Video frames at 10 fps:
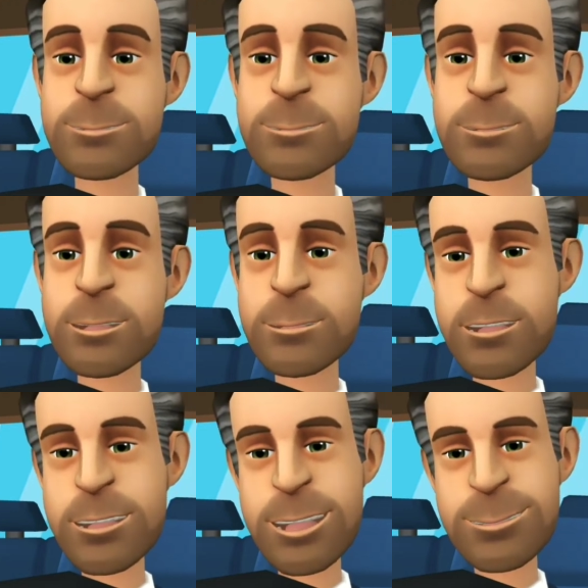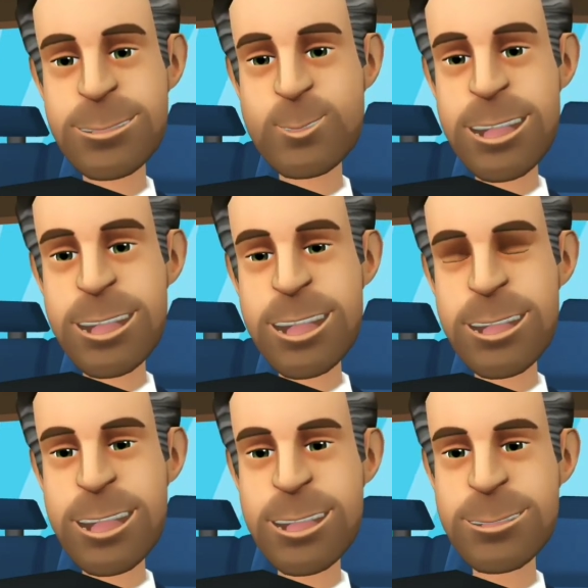Some have come up with
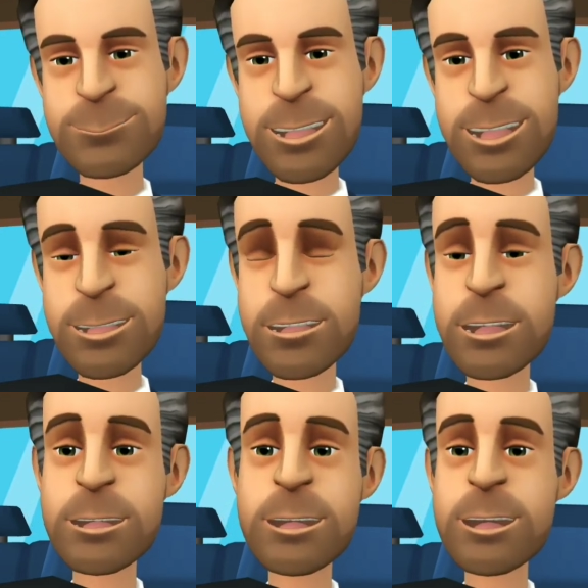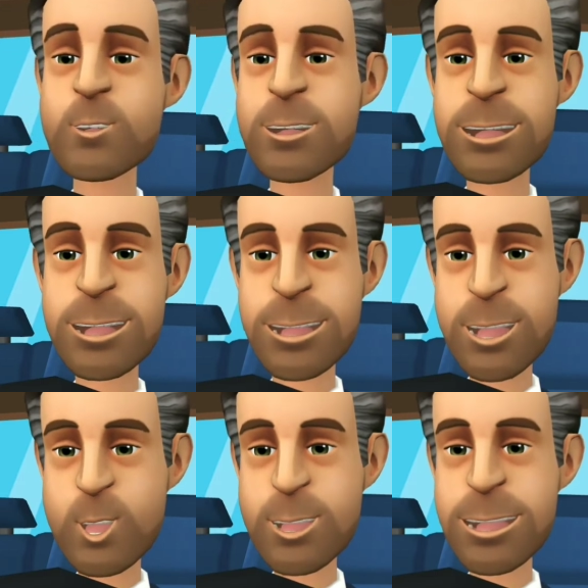ingenious methods of handing over the keys
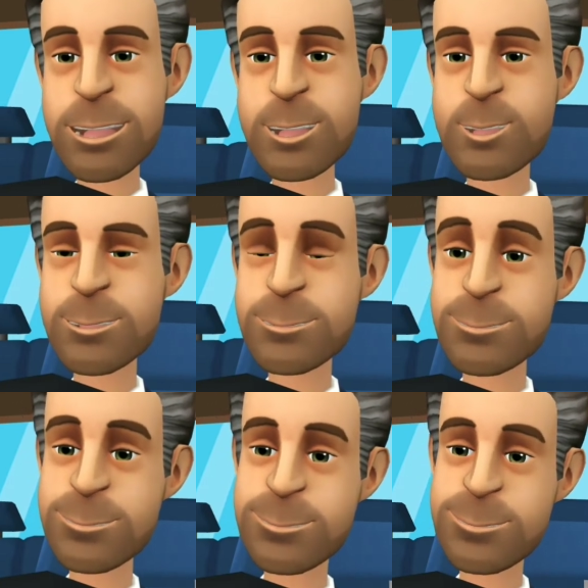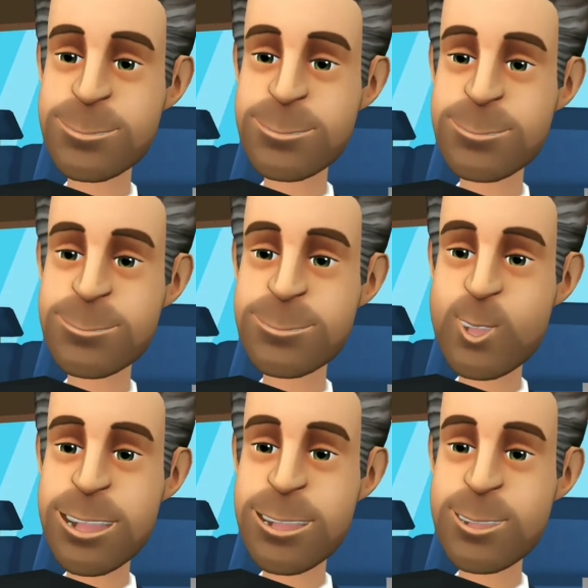to renters.
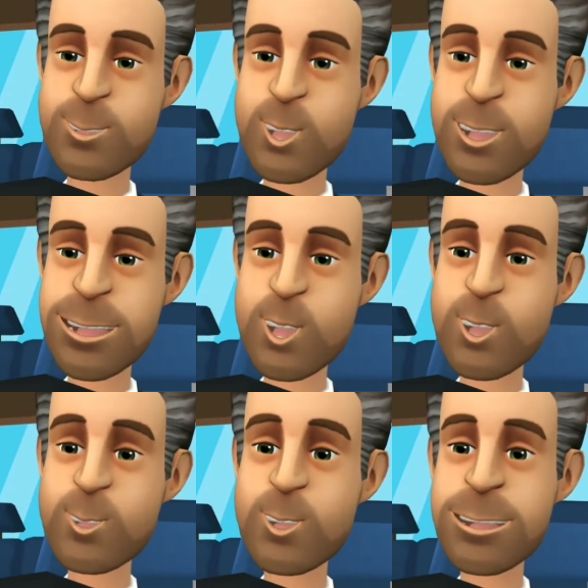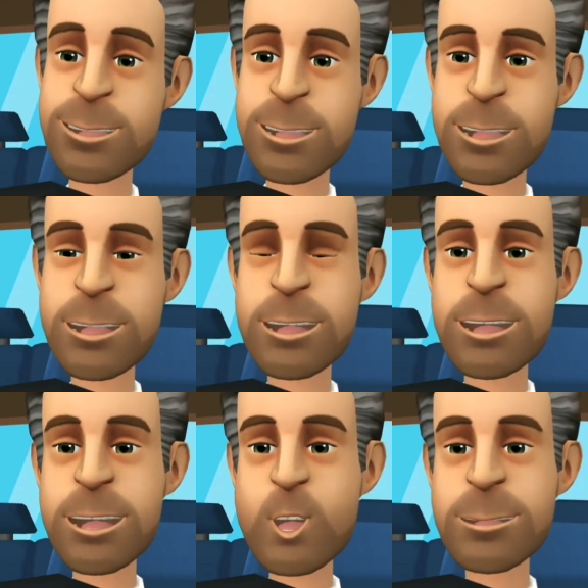One host on YouTube
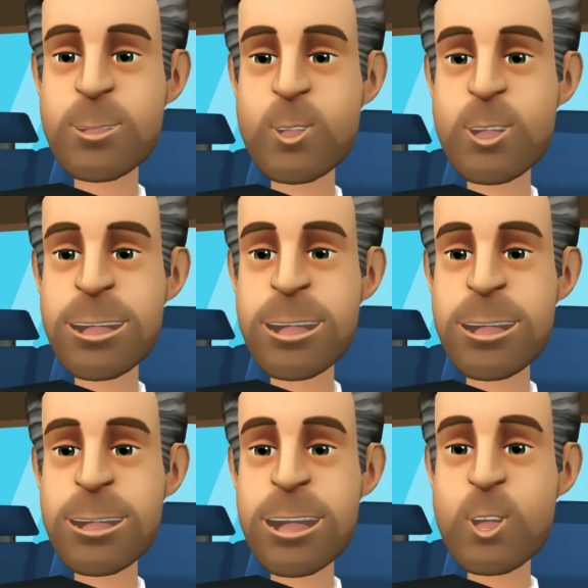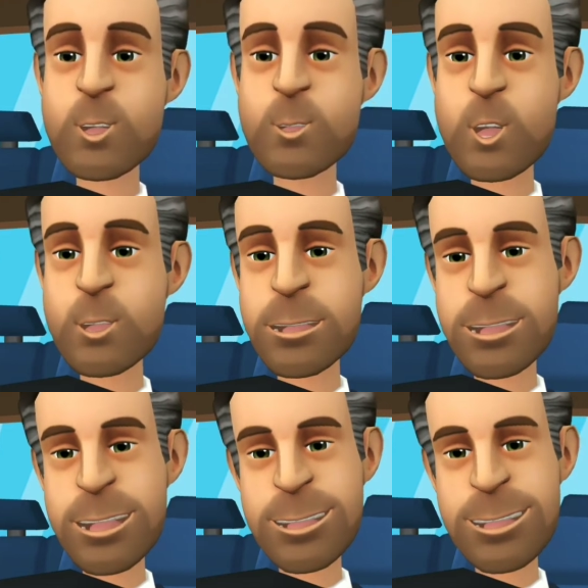demonstrated how he puts the keys in lockboxes
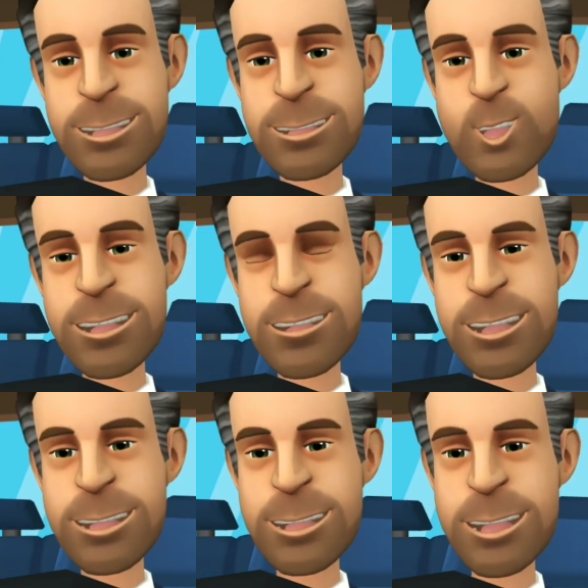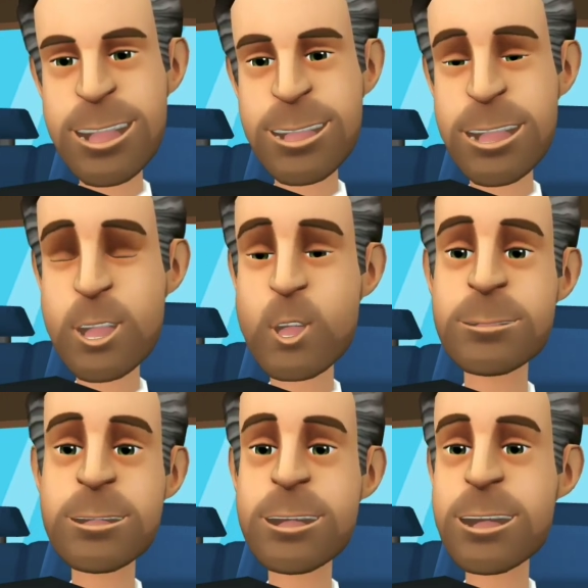attached to a fence near the
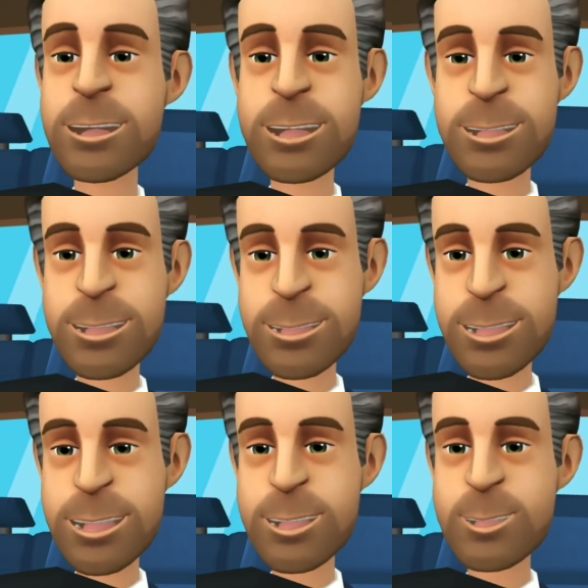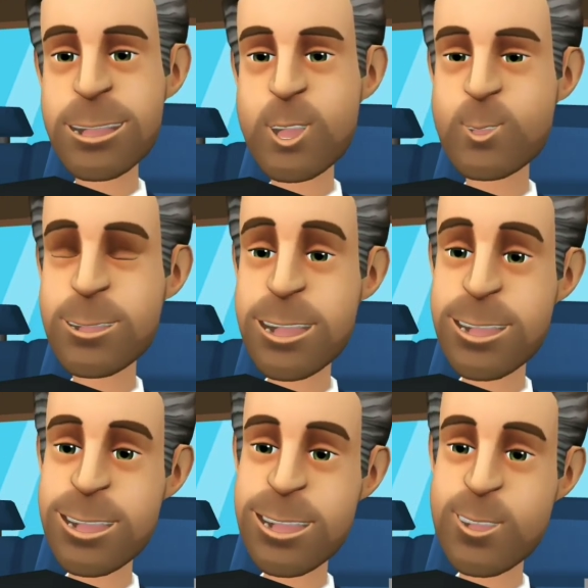car and then texts renters the
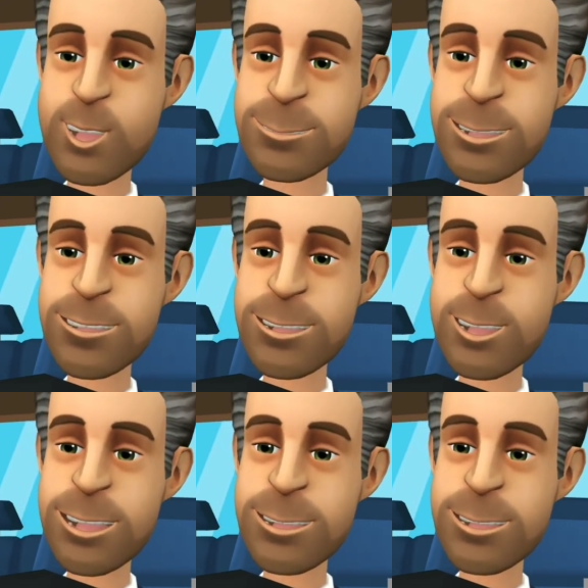combination for them after they